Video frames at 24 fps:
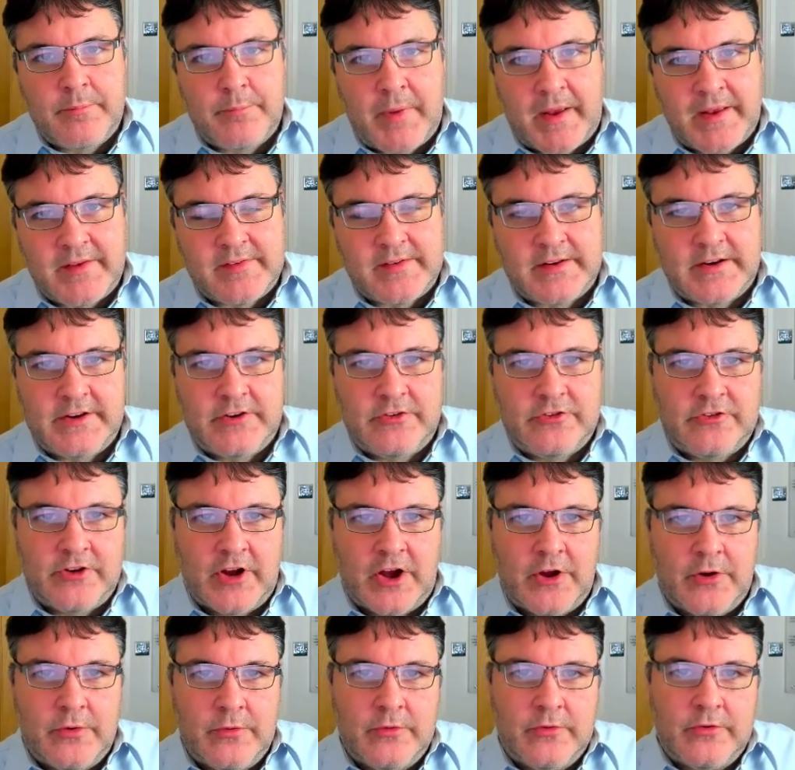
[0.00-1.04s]
basically
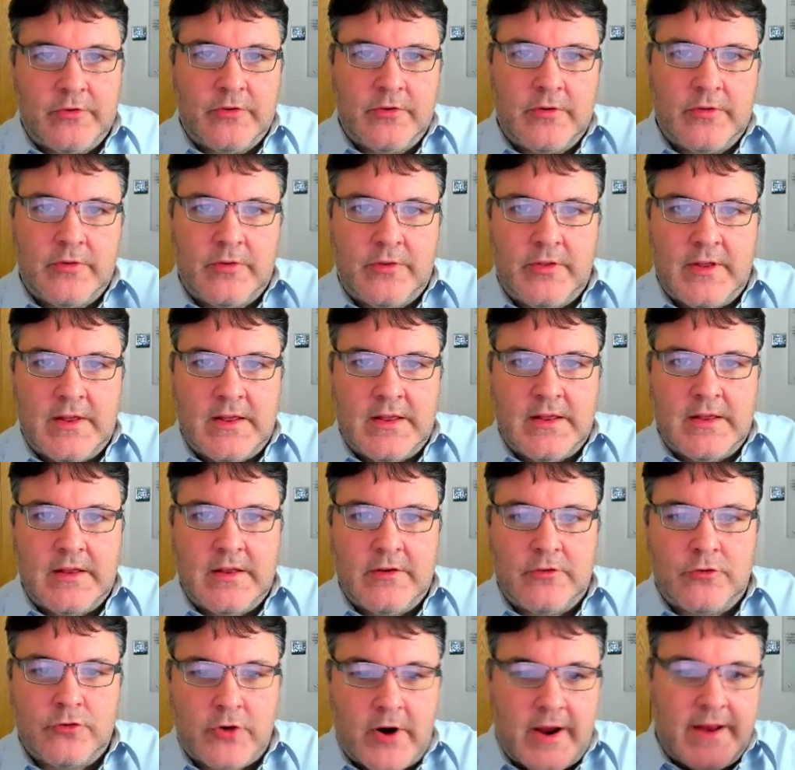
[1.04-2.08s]
shows the
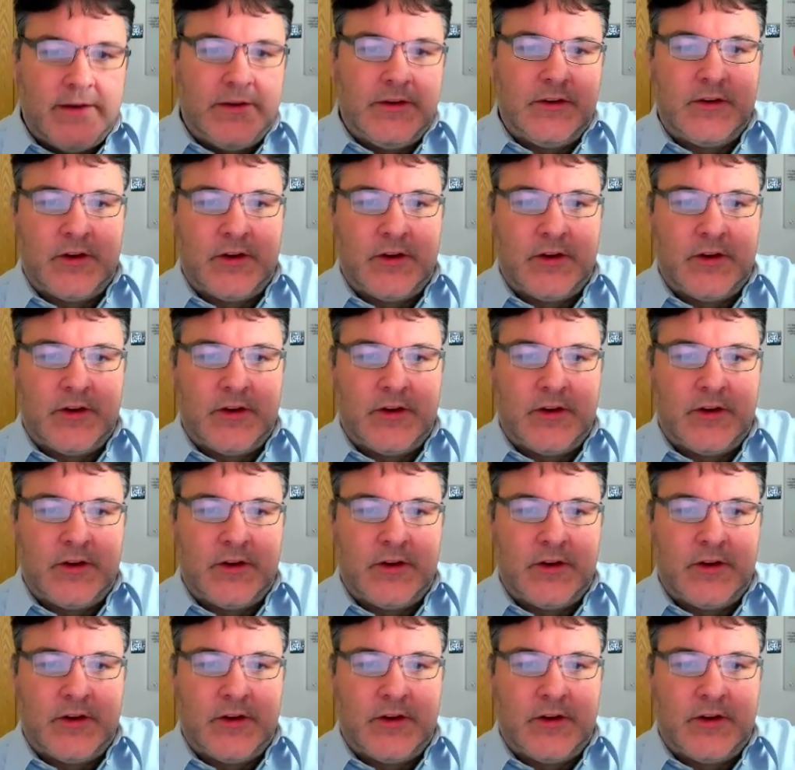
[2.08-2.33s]
trend,